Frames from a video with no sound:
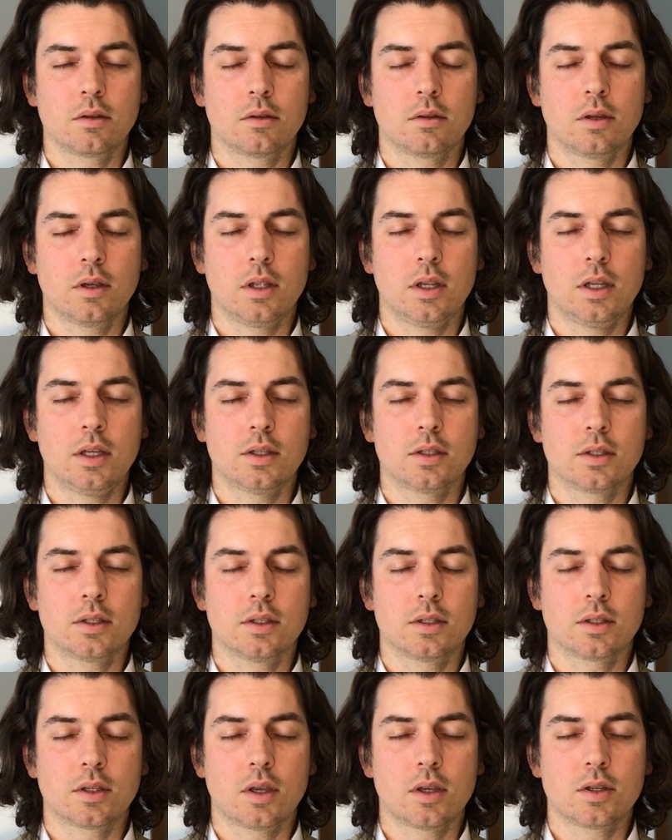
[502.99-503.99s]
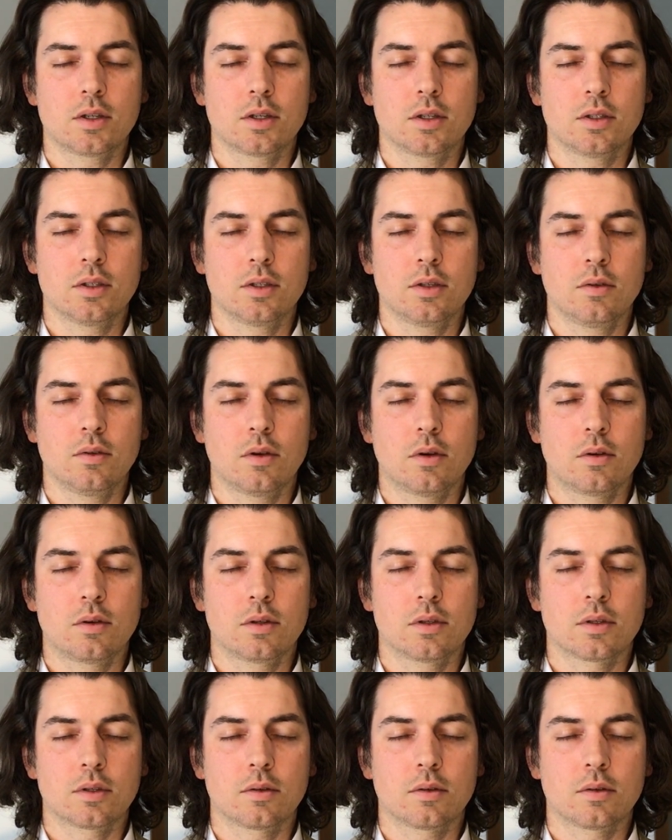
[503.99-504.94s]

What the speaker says: any sensations you notice.